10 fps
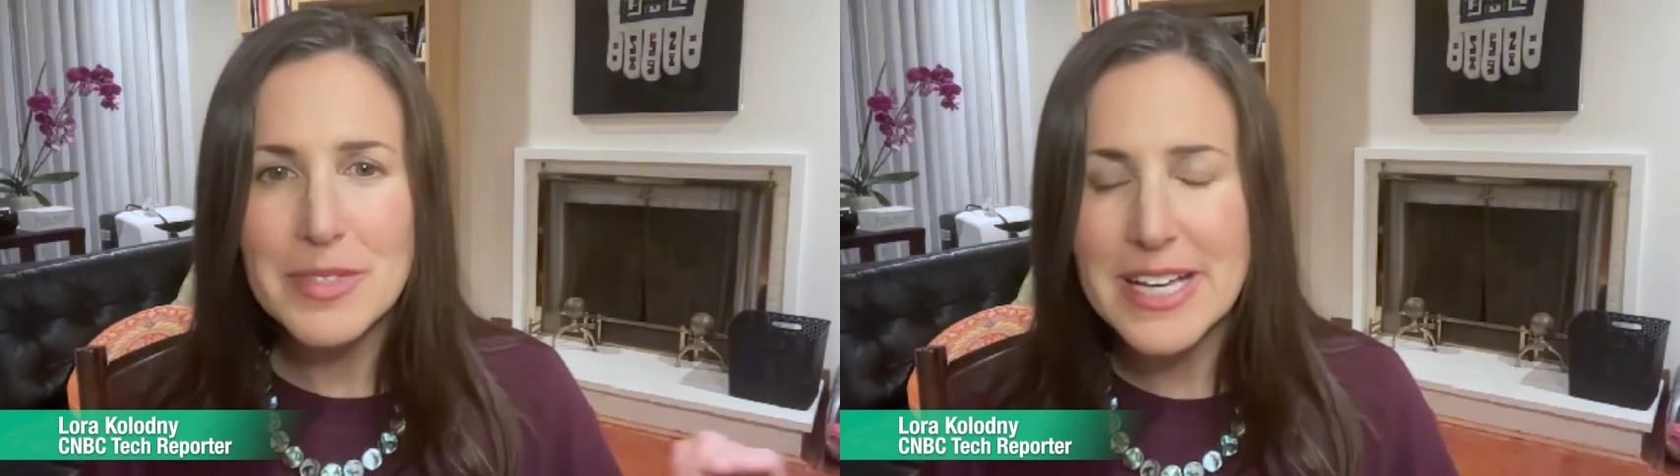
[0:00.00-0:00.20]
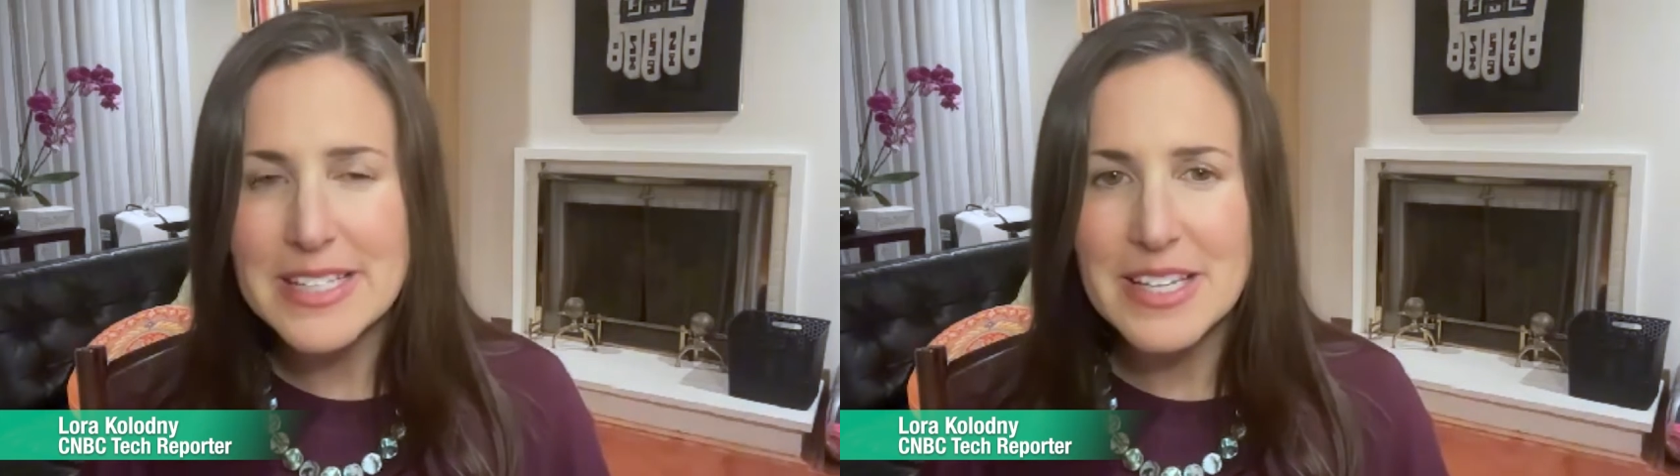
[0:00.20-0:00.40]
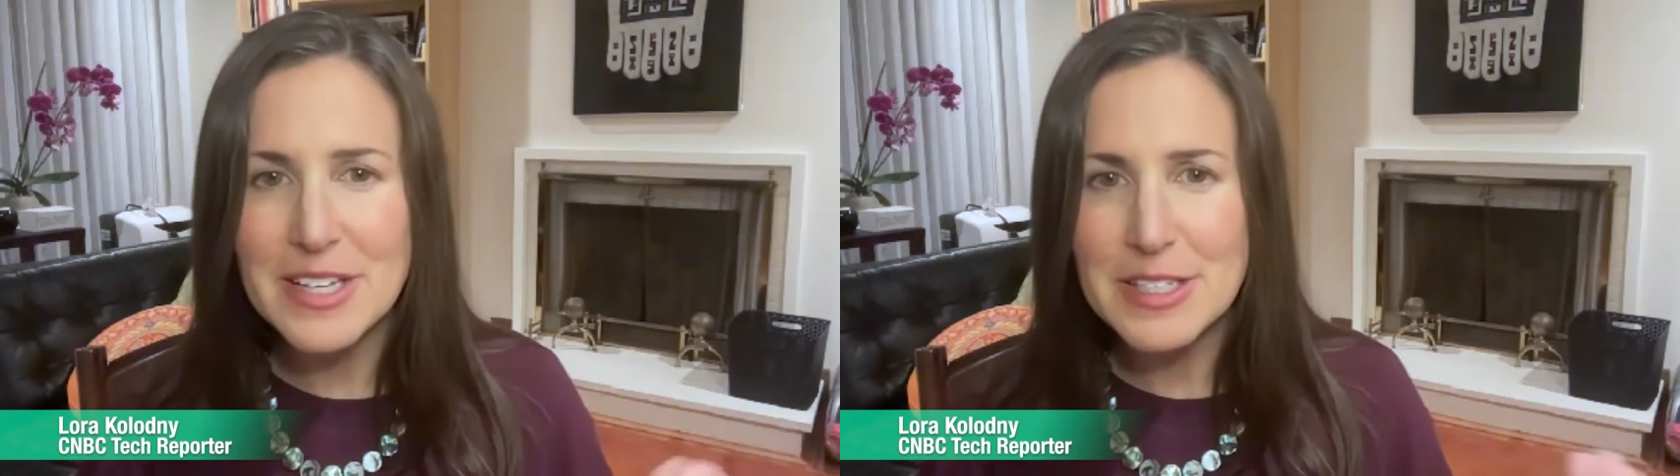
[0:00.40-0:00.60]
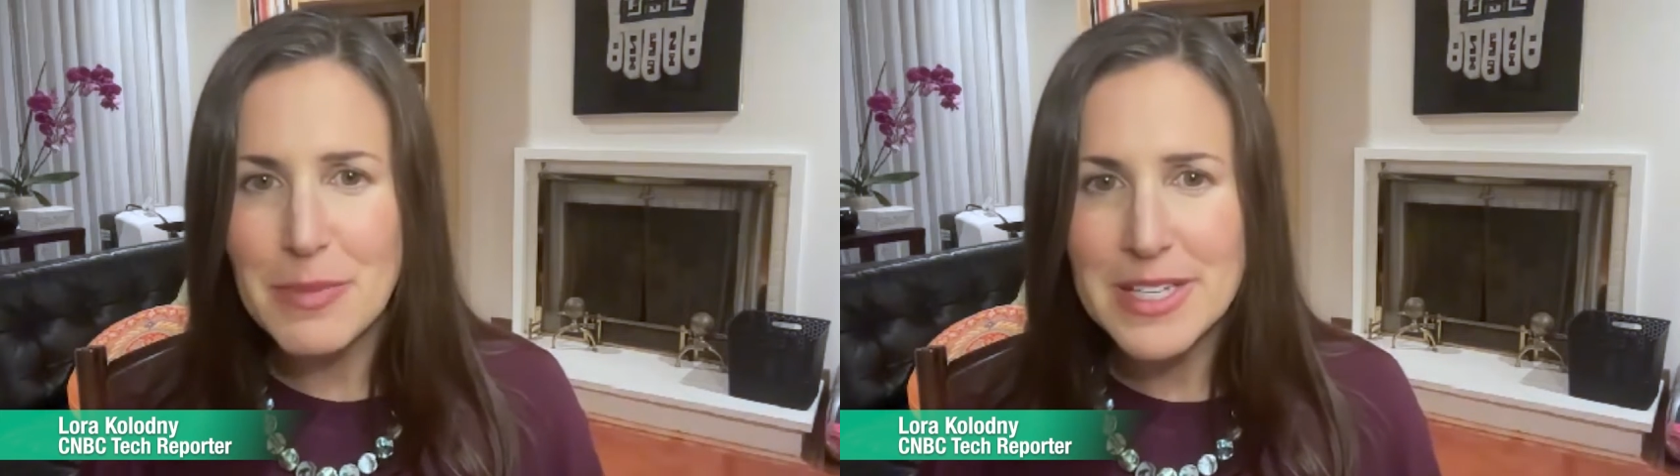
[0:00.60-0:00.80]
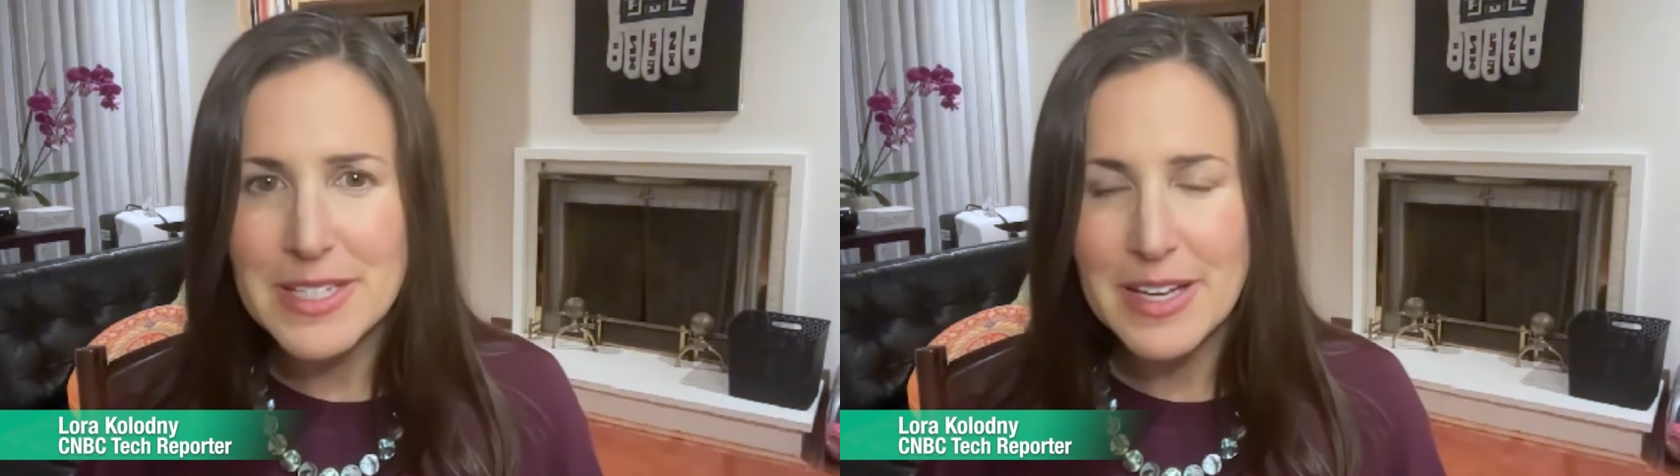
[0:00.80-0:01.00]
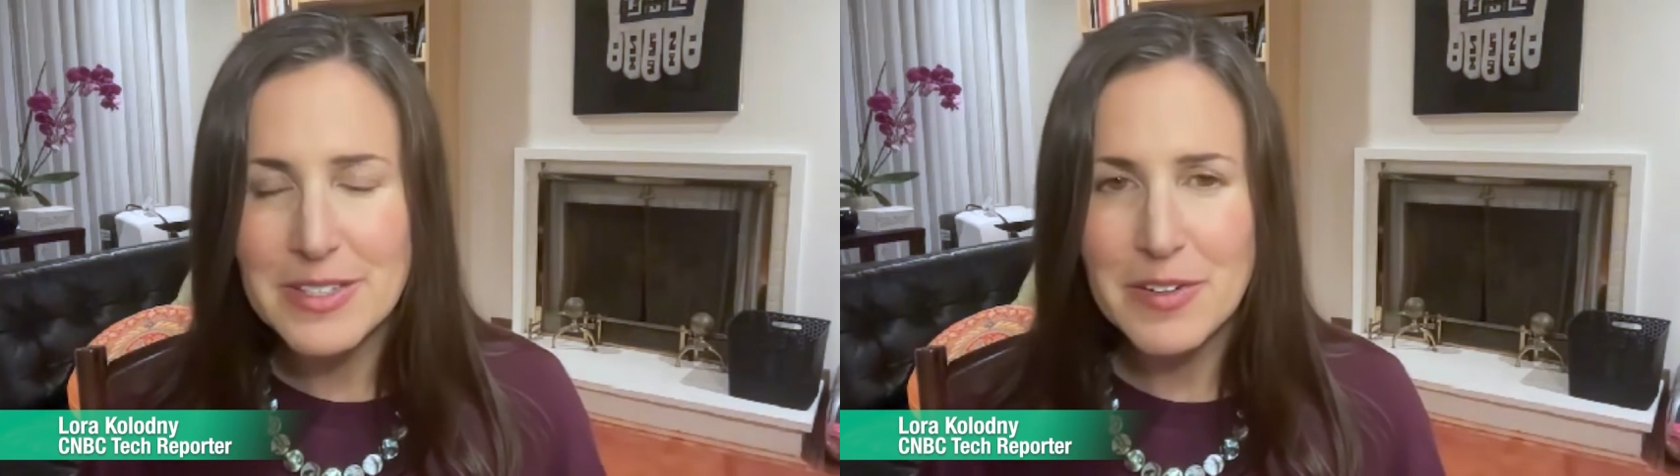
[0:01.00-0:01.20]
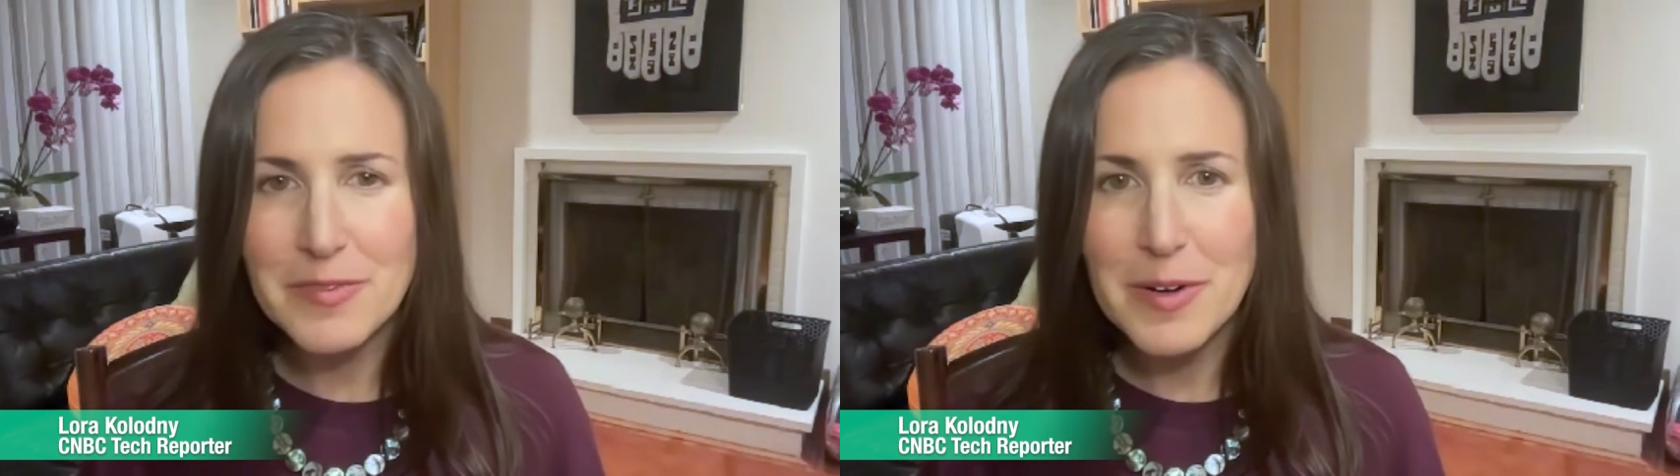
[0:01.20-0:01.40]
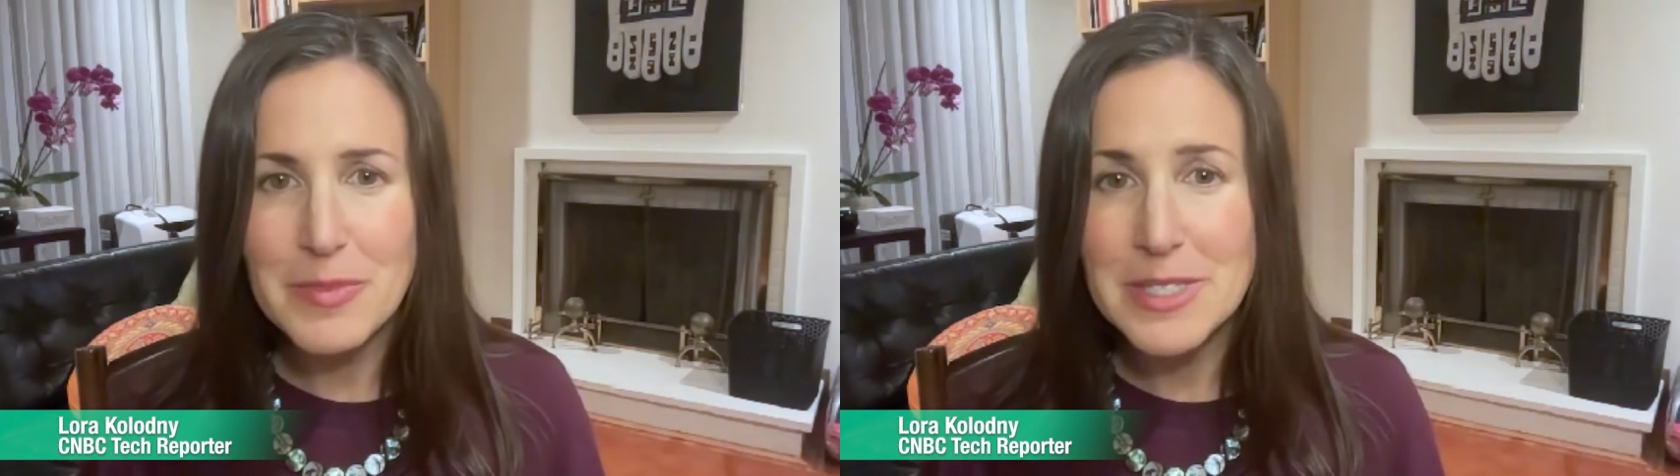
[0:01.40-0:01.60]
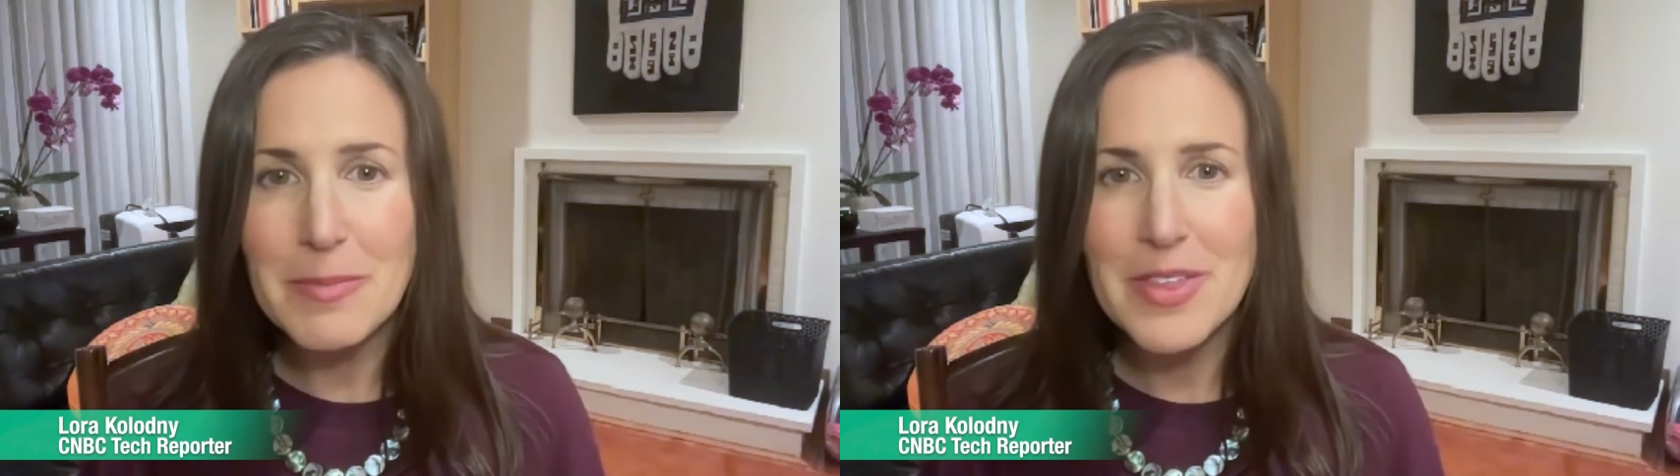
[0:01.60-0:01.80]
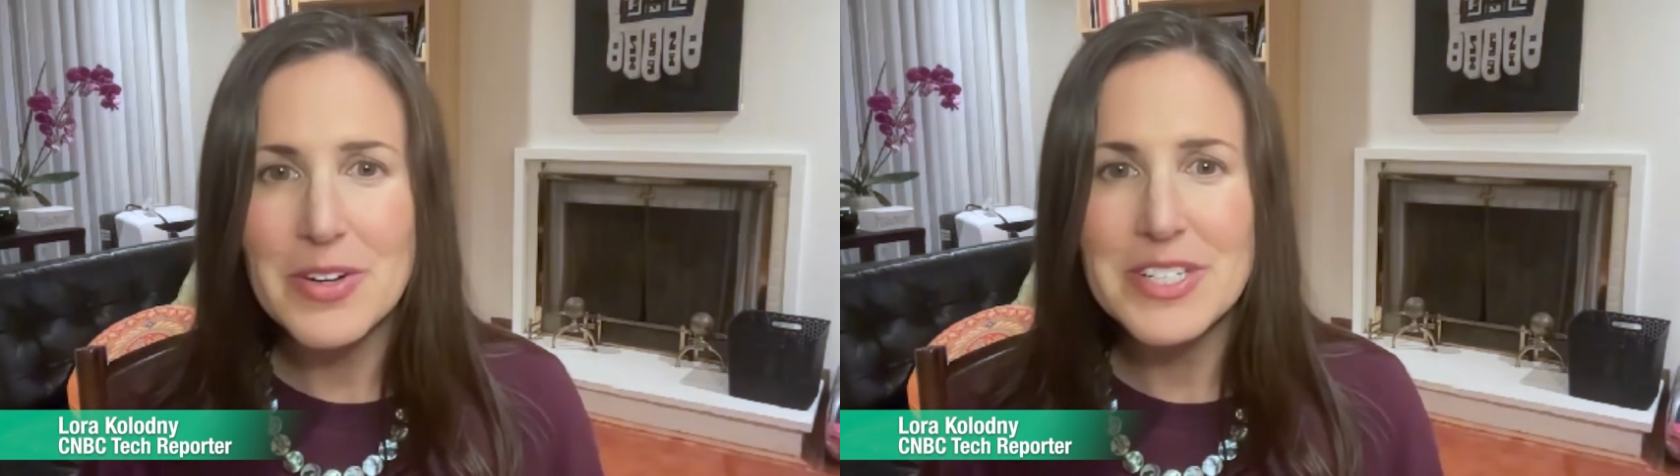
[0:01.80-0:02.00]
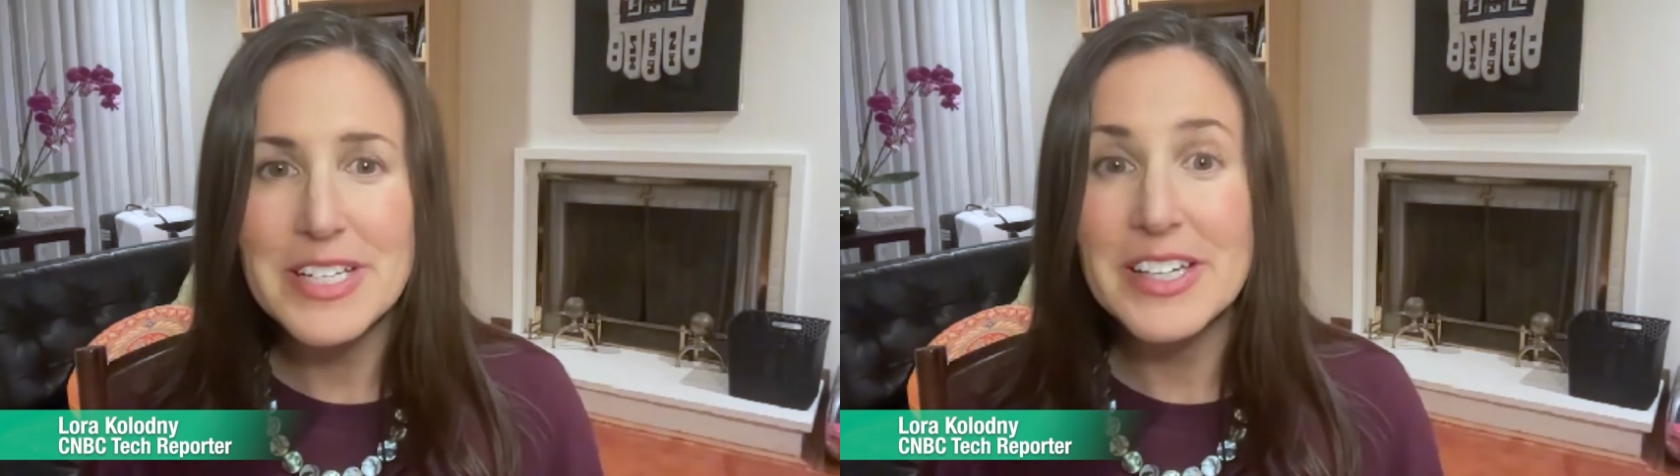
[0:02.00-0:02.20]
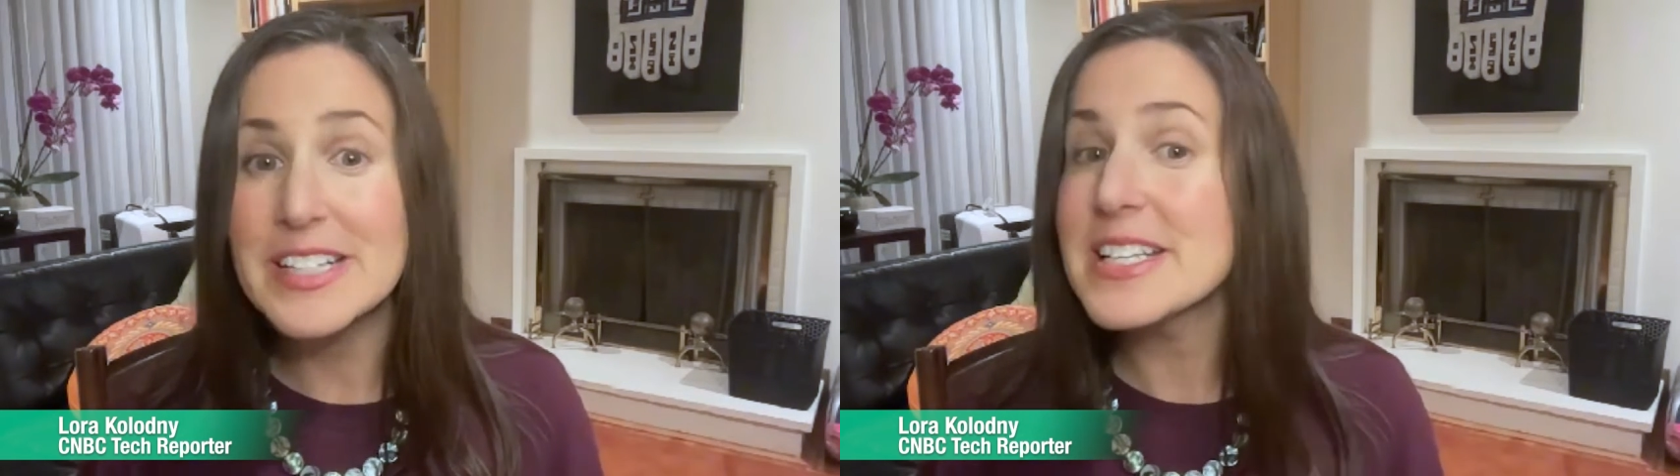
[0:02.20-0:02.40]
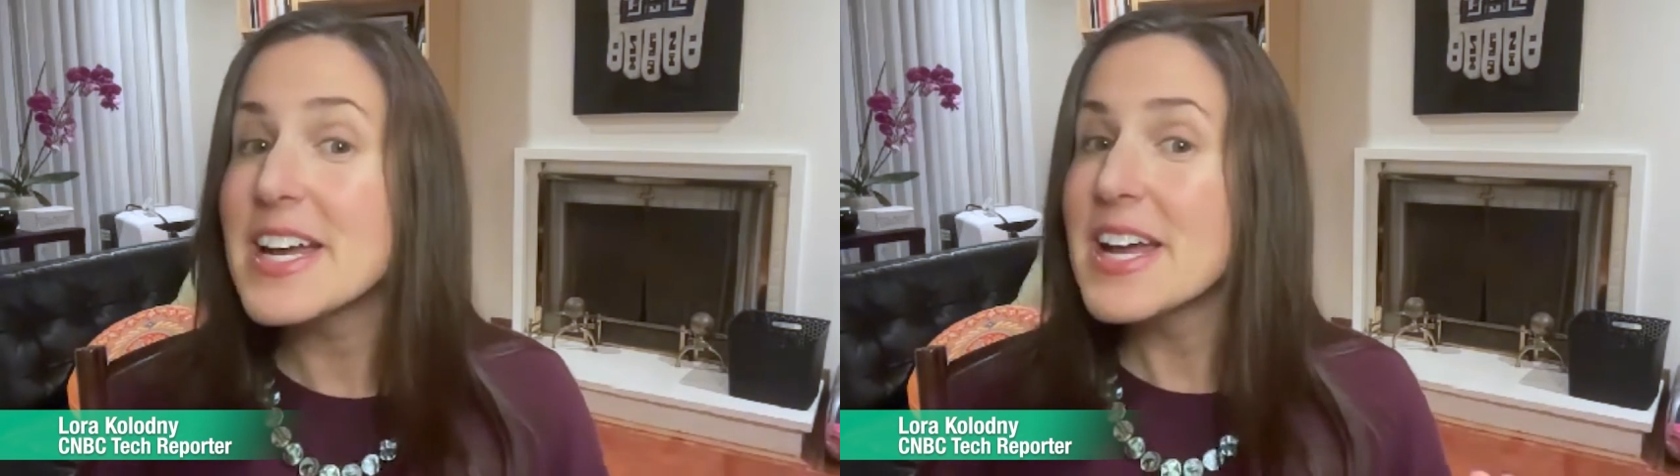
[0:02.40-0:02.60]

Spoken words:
Tesla, SpaceX, or from some other dealings,